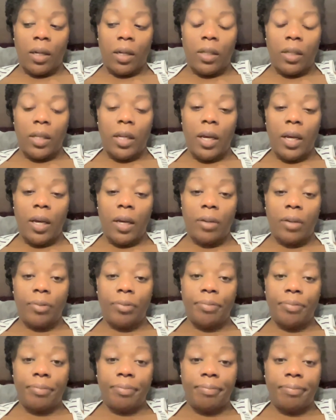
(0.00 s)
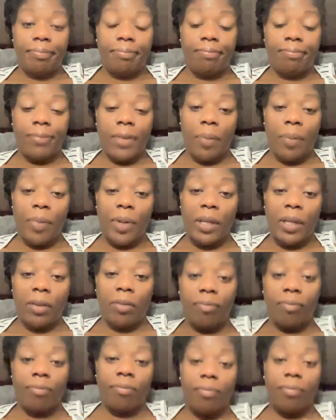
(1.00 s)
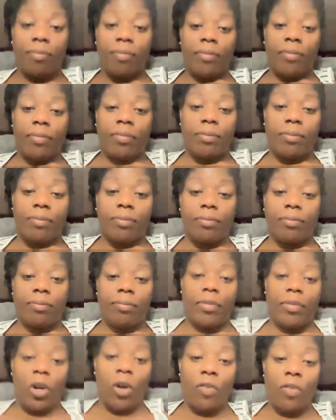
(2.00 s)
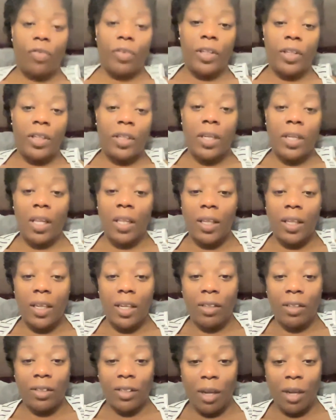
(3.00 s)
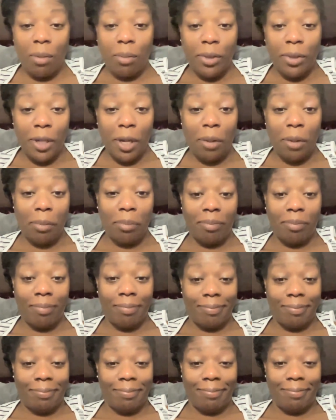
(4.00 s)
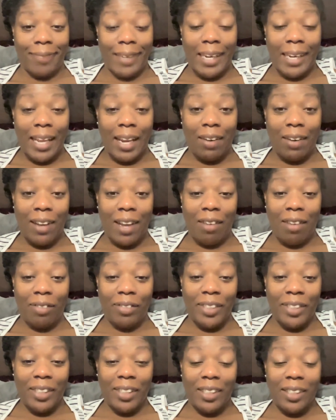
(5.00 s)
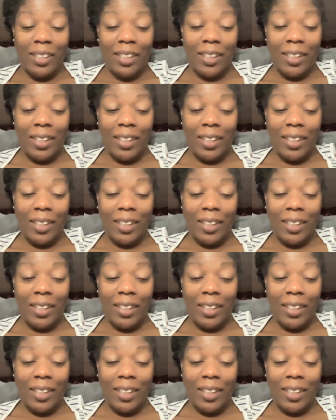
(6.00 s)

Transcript: yeah, I mean, hopefully nothing else comes up and I don't have to